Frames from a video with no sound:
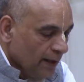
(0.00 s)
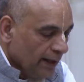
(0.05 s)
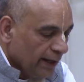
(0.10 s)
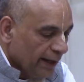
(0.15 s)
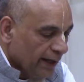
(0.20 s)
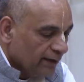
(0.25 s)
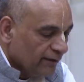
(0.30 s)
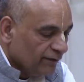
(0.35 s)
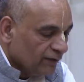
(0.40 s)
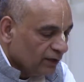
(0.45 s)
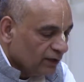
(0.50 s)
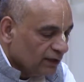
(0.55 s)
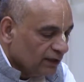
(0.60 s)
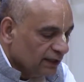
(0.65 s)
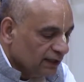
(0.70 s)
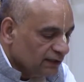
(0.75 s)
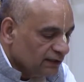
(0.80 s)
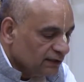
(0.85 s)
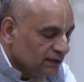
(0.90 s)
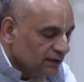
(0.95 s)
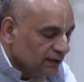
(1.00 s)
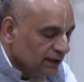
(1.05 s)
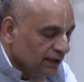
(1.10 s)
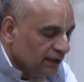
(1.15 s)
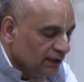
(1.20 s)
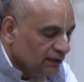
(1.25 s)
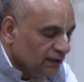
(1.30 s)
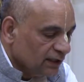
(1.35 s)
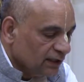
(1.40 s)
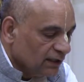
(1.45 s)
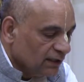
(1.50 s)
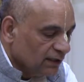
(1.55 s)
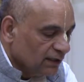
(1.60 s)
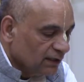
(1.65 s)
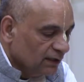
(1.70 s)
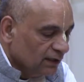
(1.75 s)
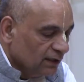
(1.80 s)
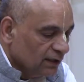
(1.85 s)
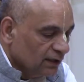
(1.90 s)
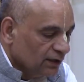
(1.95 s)
And for this reason,
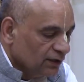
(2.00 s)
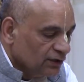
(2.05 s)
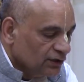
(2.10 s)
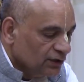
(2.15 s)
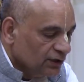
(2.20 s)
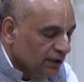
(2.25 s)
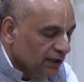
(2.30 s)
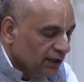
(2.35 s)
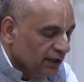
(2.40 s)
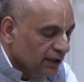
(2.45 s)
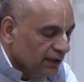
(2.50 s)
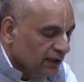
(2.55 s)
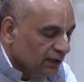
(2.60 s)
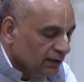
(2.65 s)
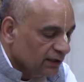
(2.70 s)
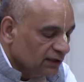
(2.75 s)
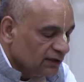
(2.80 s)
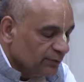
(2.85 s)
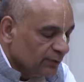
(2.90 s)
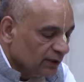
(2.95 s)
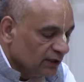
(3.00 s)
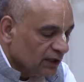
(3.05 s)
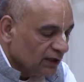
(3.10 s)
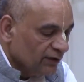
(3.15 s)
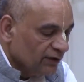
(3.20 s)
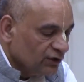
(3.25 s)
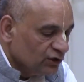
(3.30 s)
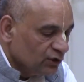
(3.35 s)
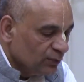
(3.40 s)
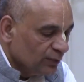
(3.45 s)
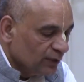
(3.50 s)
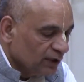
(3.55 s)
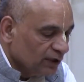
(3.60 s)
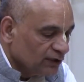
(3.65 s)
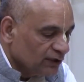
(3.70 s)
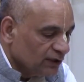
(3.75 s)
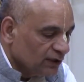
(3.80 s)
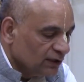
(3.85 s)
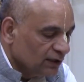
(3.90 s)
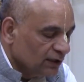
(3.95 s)
Shri, this mantra of
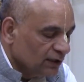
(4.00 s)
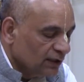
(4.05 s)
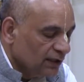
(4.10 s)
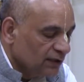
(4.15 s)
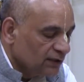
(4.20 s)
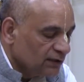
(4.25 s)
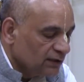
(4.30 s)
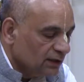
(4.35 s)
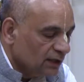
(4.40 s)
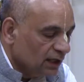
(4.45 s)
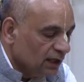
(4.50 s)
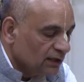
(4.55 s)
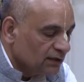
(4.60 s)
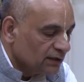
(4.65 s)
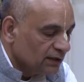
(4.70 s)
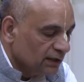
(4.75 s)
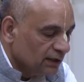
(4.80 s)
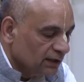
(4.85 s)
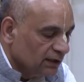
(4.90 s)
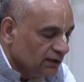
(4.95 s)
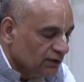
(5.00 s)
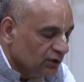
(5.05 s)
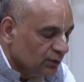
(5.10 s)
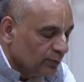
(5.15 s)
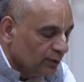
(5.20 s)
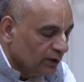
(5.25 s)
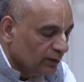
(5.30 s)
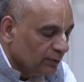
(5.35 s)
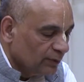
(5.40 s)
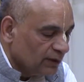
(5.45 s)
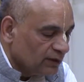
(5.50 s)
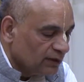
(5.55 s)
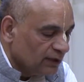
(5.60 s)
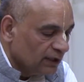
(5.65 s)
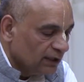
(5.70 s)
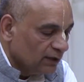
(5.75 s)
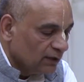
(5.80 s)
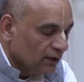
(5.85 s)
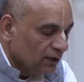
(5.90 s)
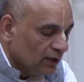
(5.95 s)
Ishopanishad is asking the Supreme
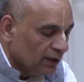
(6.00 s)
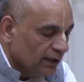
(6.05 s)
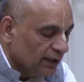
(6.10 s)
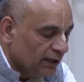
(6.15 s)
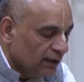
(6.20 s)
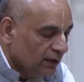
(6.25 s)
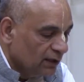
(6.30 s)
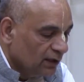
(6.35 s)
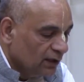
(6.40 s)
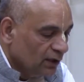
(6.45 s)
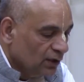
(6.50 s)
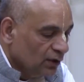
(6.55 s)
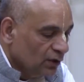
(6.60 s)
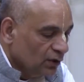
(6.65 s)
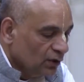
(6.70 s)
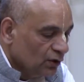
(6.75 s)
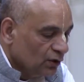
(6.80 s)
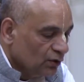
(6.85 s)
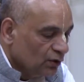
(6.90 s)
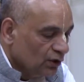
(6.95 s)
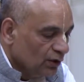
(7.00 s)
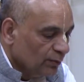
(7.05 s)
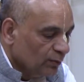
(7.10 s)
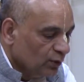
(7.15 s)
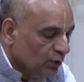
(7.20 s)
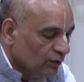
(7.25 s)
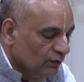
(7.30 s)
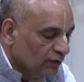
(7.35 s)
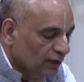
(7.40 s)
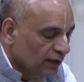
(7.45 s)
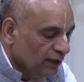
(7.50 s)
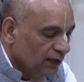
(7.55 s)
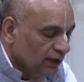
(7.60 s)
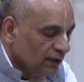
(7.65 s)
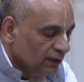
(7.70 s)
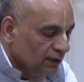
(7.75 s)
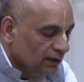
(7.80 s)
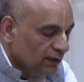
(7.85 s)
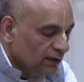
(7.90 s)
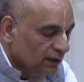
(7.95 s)
Personality of Godhead to remove the
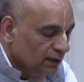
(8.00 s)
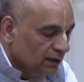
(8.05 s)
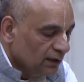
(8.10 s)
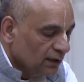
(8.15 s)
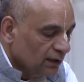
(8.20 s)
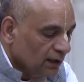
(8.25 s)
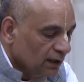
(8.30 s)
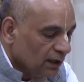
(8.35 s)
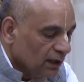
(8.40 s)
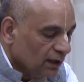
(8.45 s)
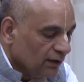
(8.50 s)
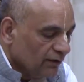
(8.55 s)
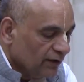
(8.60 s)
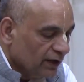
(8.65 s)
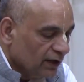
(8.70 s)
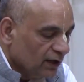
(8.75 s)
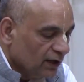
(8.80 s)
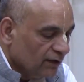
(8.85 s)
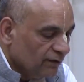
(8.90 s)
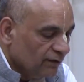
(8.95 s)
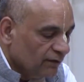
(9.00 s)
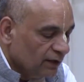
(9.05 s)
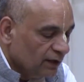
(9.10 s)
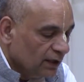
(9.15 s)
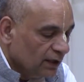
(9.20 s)
covering of